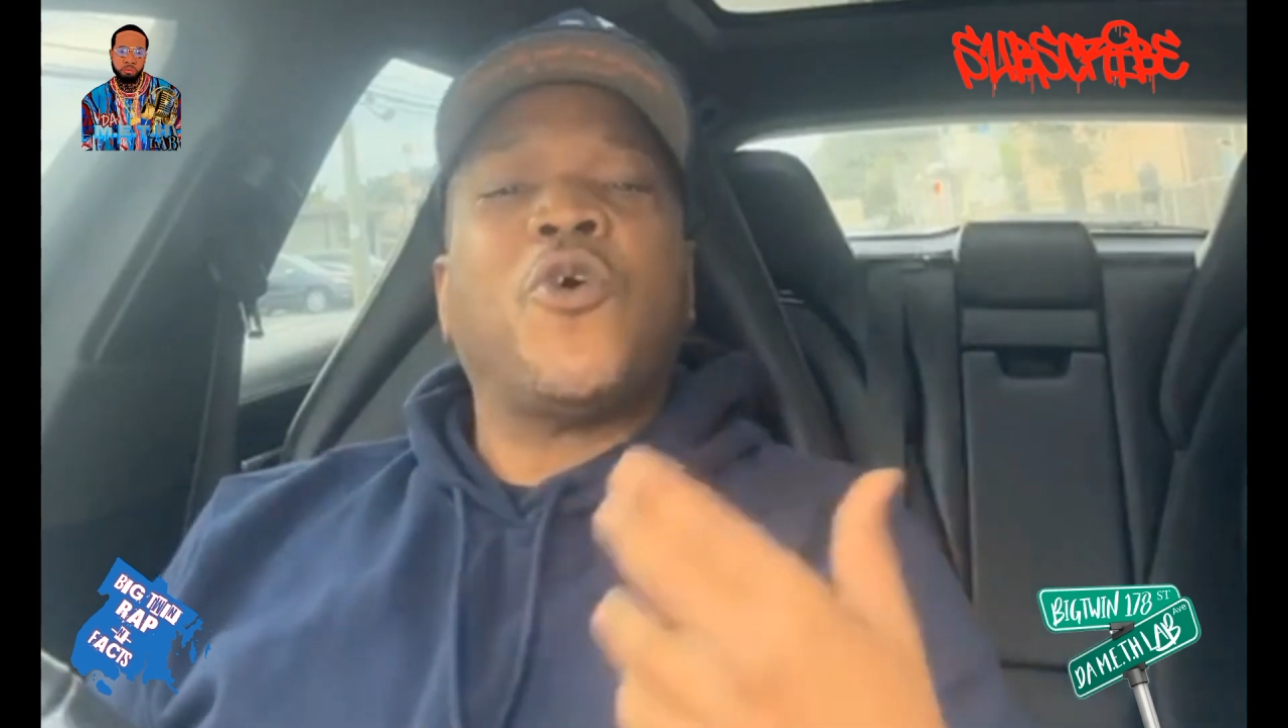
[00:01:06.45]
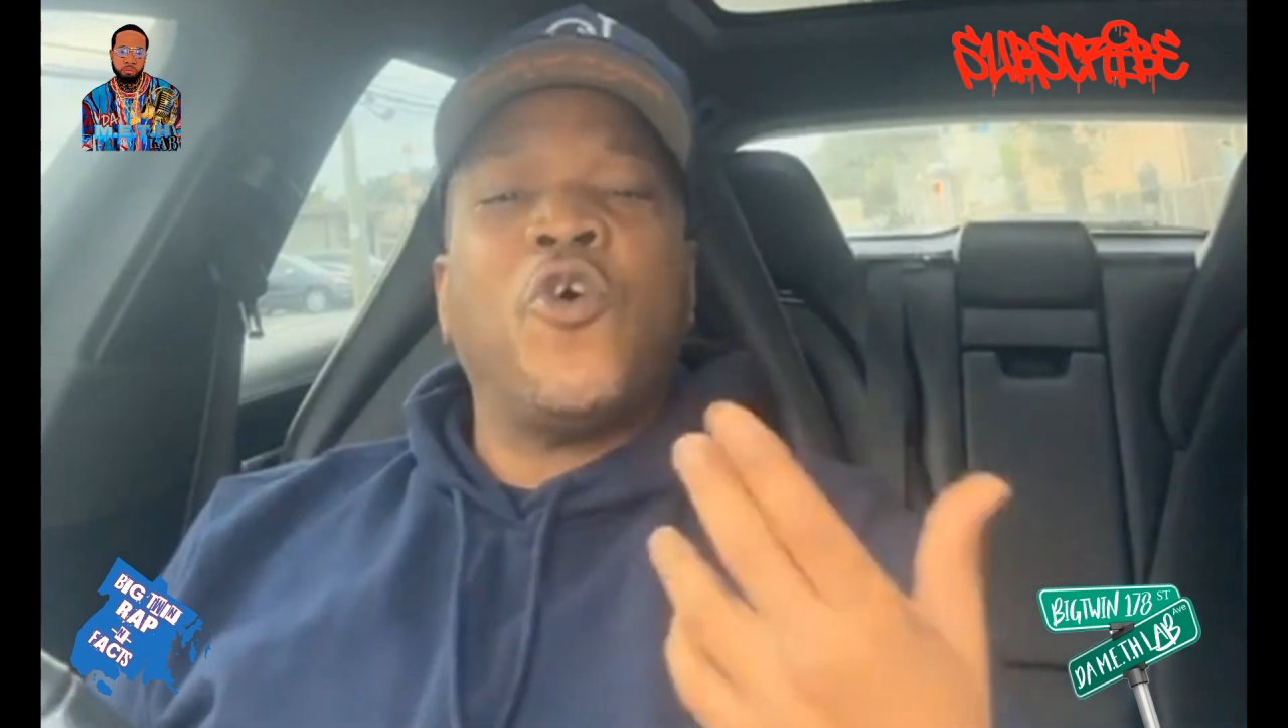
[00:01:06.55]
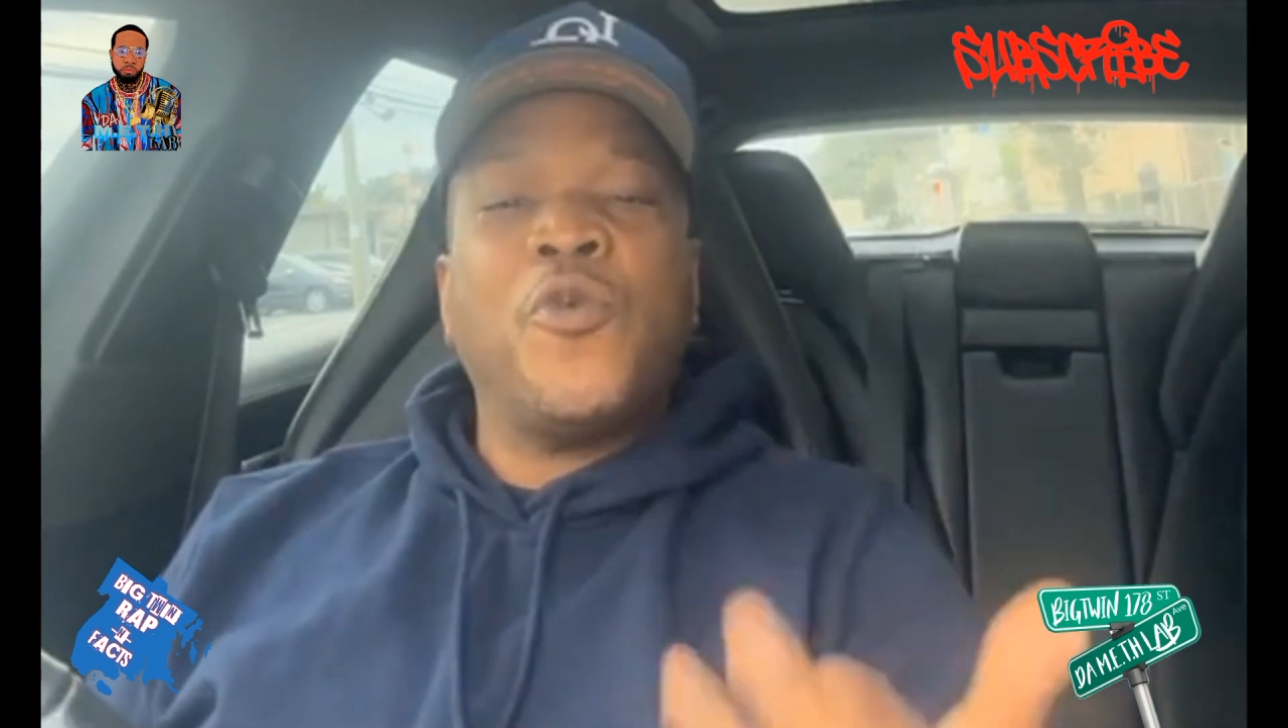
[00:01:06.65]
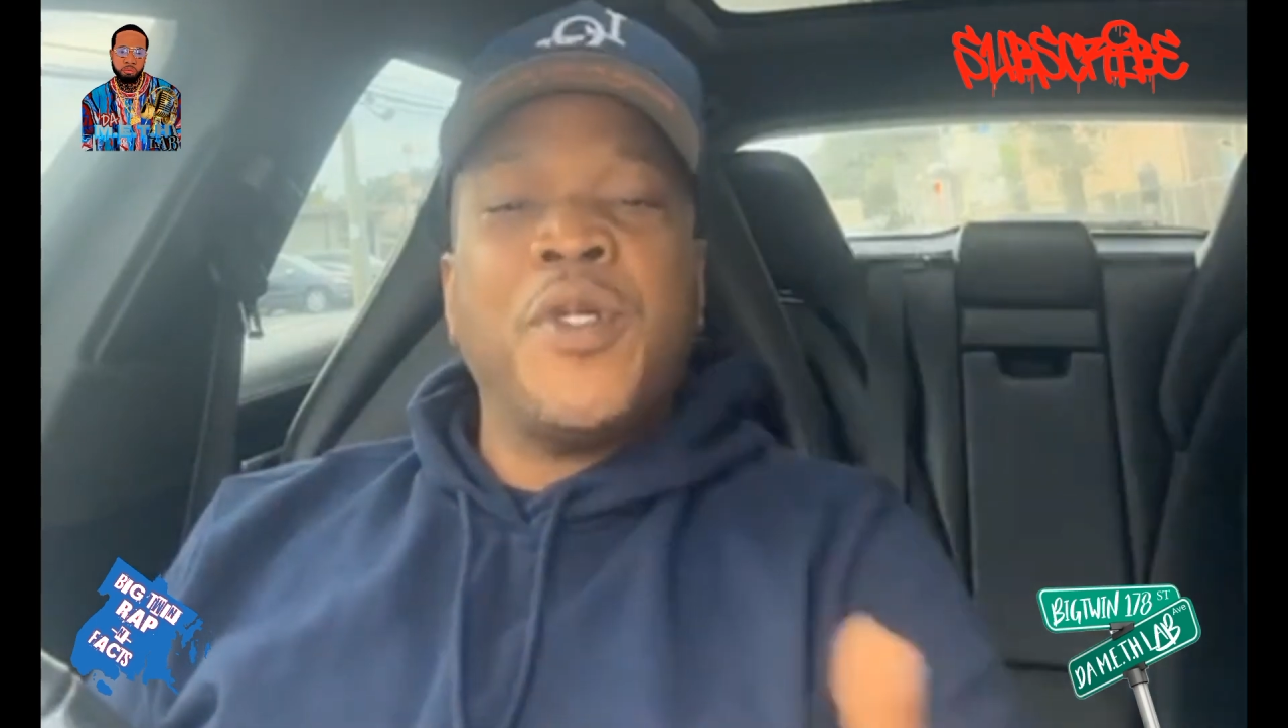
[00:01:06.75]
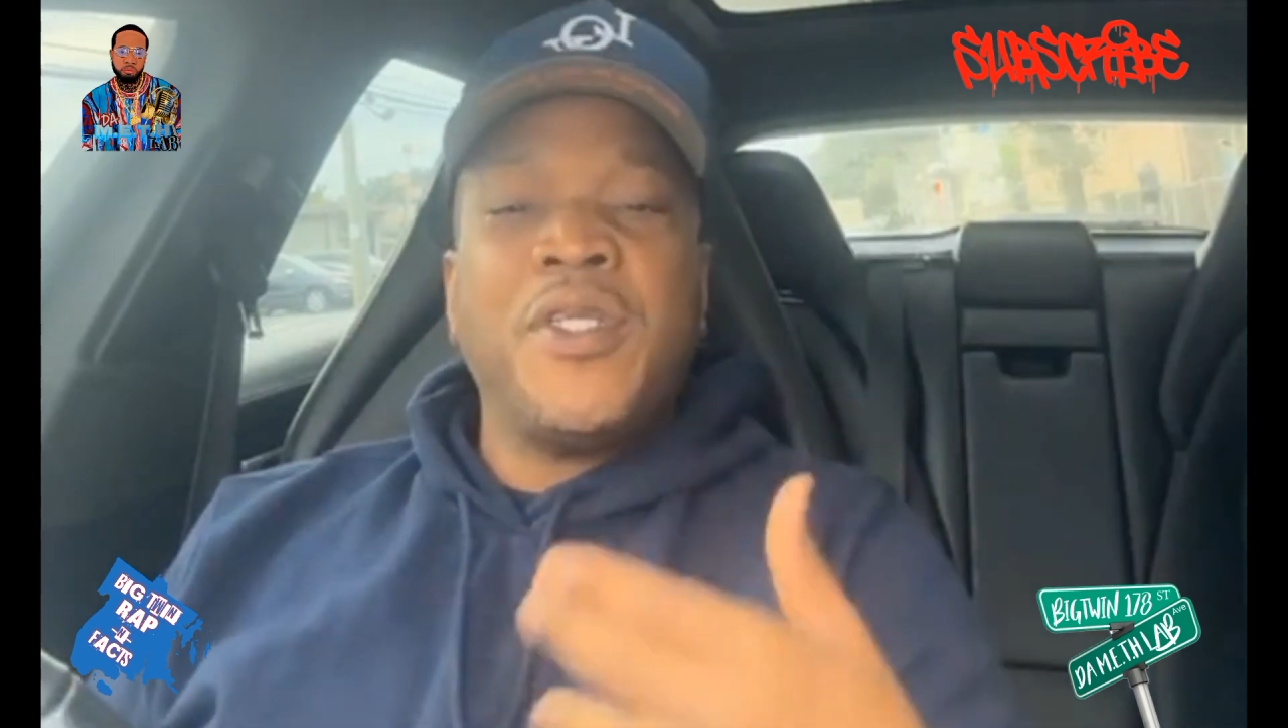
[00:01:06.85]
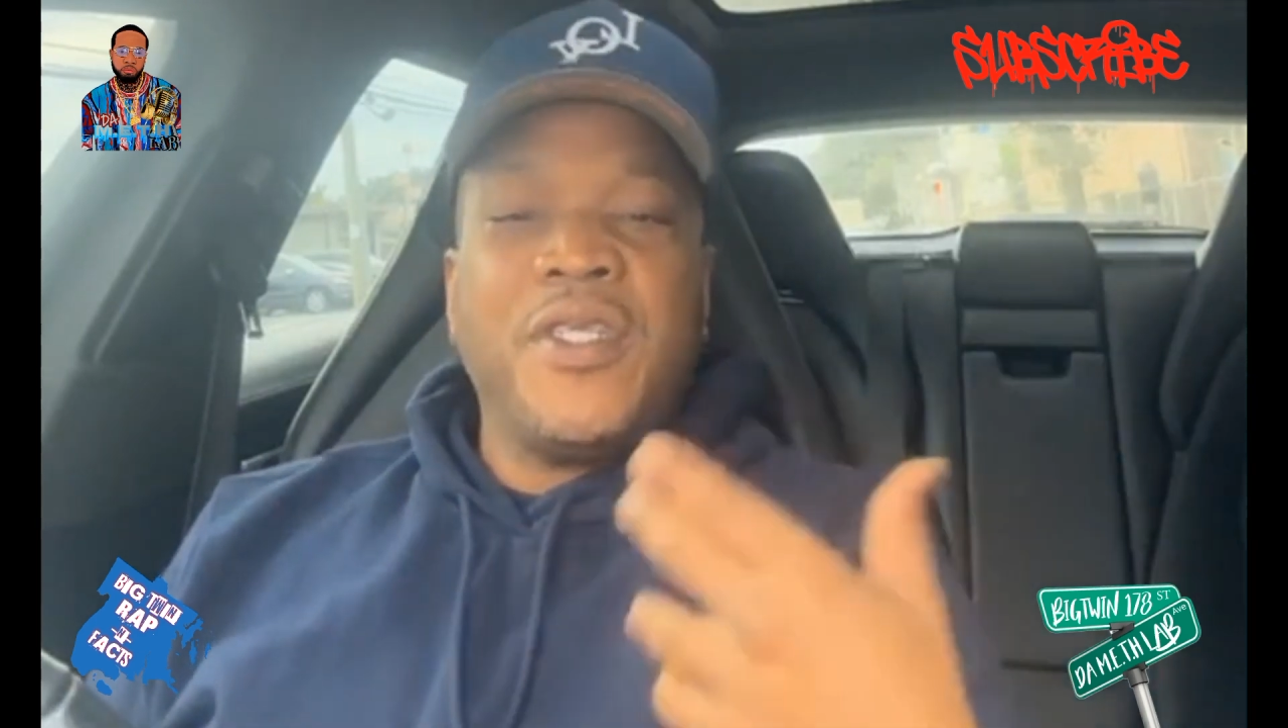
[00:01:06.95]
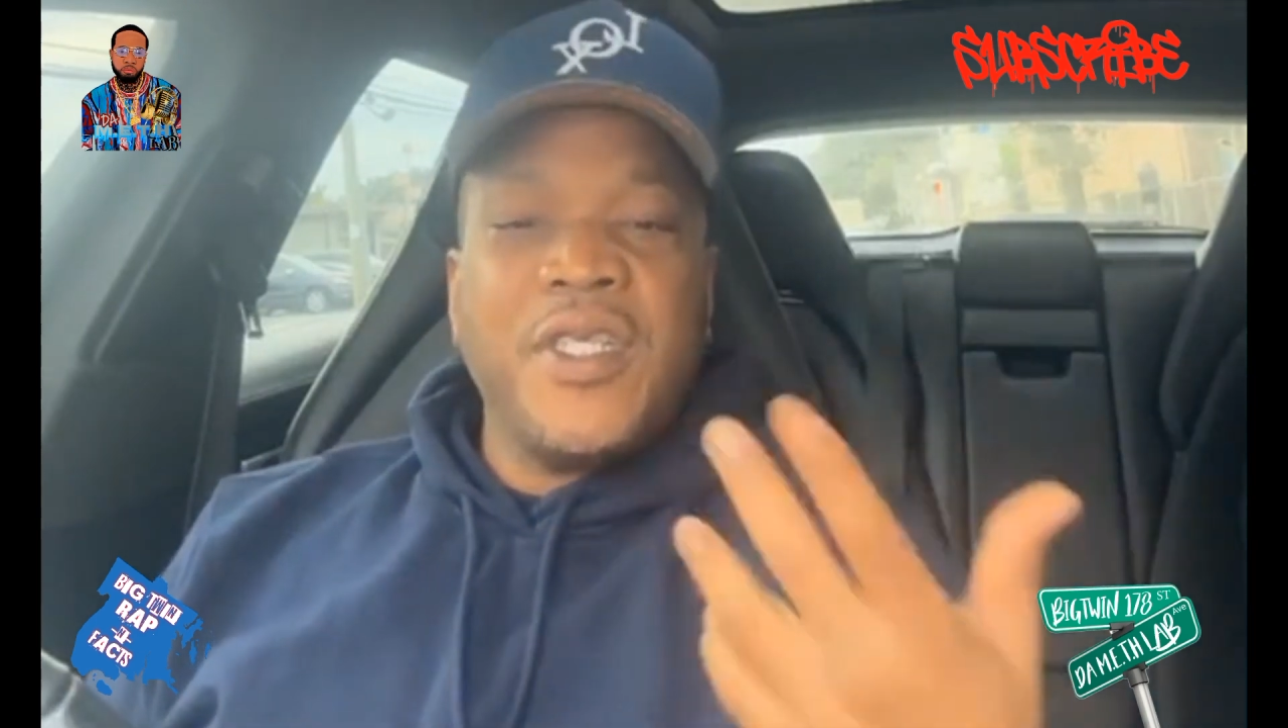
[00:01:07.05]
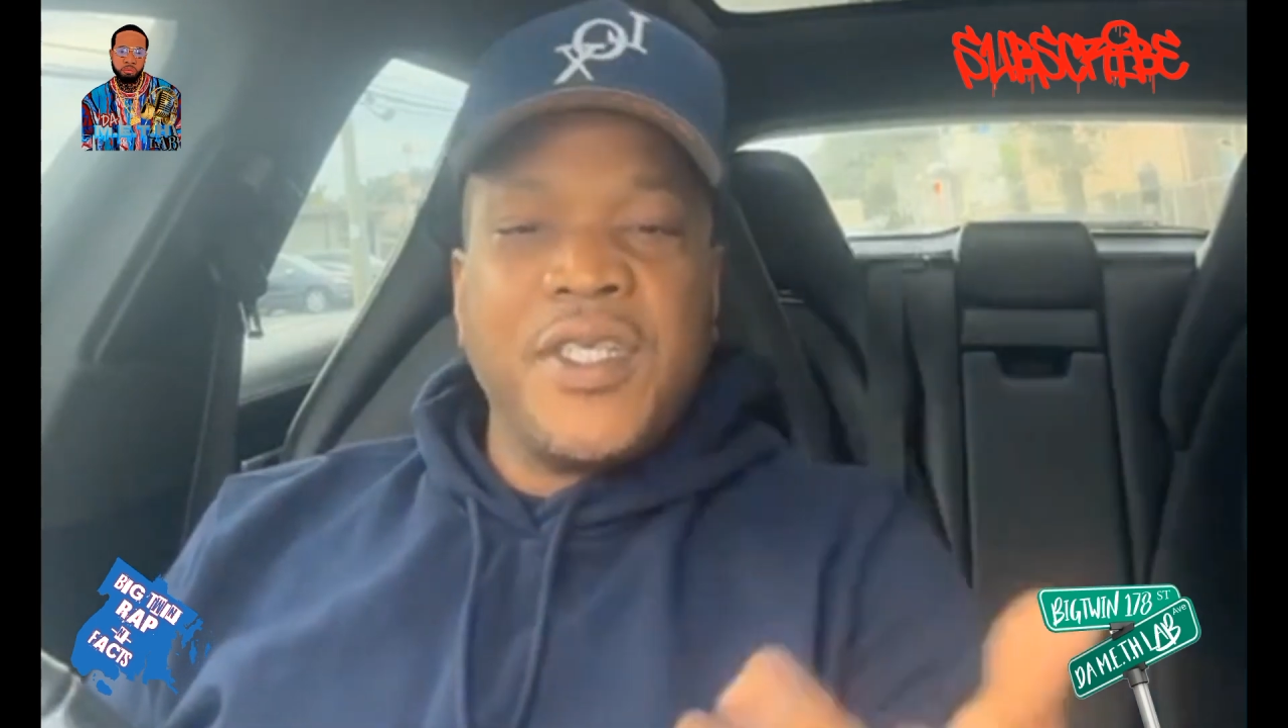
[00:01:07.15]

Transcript: call me